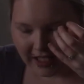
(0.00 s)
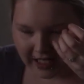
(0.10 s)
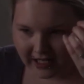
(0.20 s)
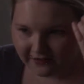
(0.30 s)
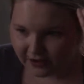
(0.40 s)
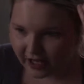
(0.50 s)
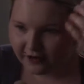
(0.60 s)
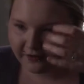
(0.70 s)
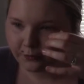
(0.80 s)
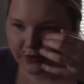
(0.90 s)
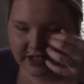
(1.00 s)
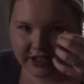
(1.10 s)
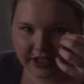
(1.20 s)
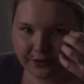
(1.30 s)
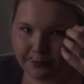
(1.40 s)
And I feel like for
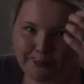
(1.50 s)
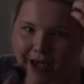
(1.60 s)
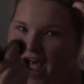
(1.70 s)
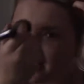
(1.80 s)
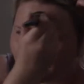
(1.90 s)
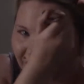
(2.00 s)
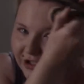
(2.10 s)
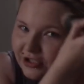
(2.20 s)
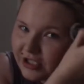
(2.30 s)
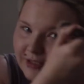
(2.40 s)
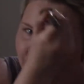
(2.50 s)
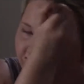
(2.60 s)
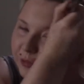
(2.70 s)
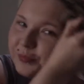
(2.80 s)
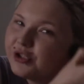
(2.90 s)
winter, matte looks just
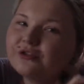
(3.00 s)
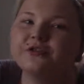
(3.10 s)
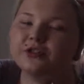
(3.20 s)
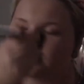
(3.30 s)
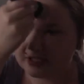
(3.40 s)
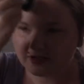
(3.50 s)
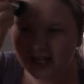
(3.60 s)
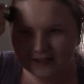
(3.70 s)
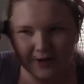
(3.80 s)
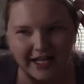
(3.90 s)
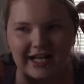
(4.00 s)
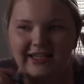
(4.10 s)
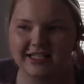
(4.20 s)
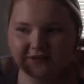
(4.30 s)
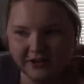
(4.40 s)
more beautiful, so that's why I got
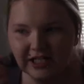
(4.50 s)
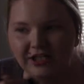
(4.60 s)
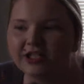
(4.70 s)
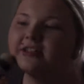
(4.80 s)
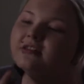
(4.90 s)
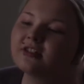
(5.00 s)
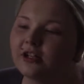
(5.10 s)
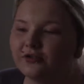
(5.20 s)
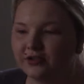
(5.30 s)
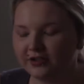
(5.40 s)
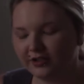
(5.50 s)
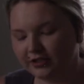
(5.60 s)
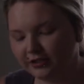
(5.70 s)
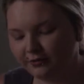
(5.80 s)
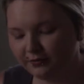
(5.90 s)
this foundation closer
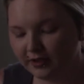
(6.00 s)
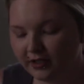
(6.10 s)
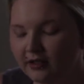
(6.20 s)
to